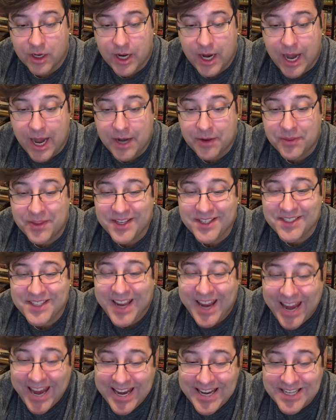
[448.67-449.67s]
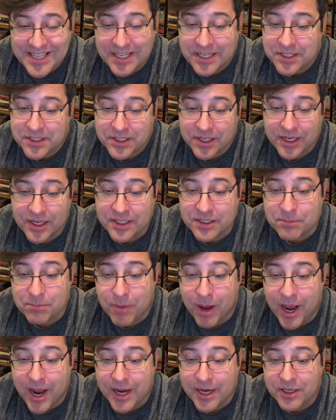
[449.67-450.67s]
And this ate into his
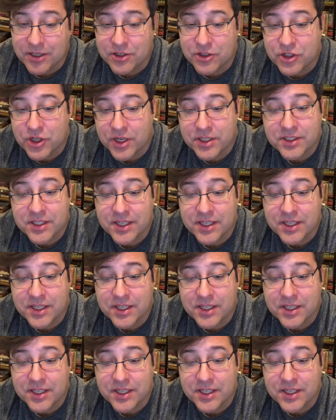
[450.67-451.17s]
mind just